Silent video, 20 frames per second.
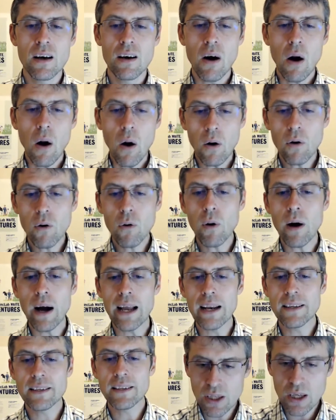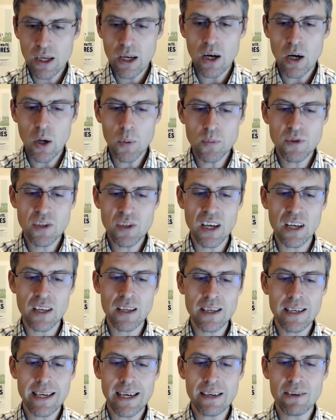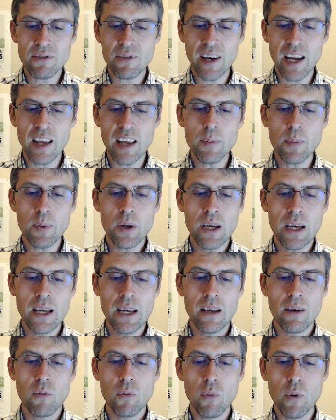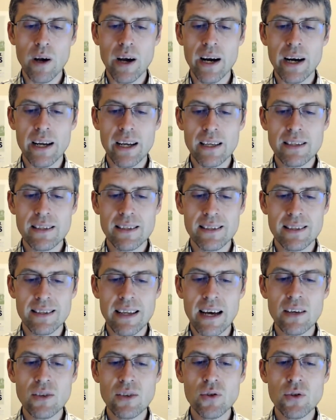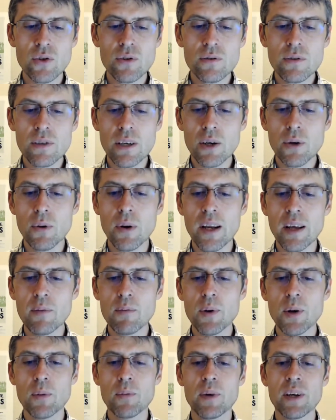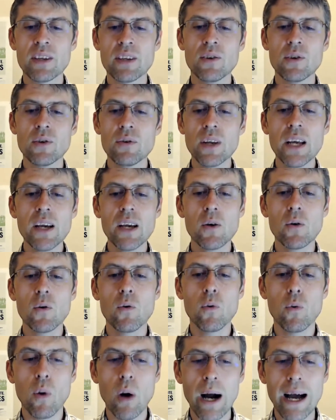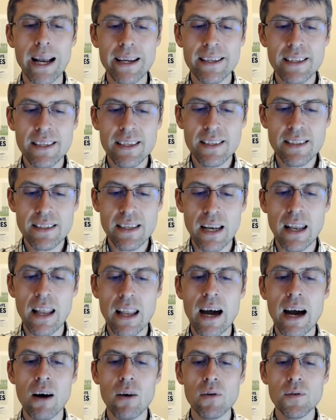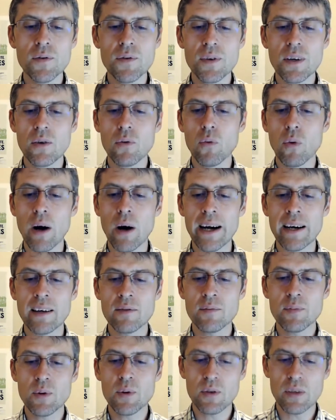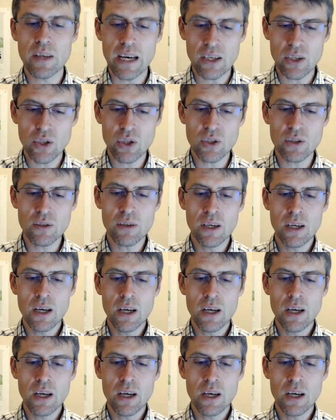on quality, obtaining a grape where its natural equilibrium and unique qualities allow for a wine production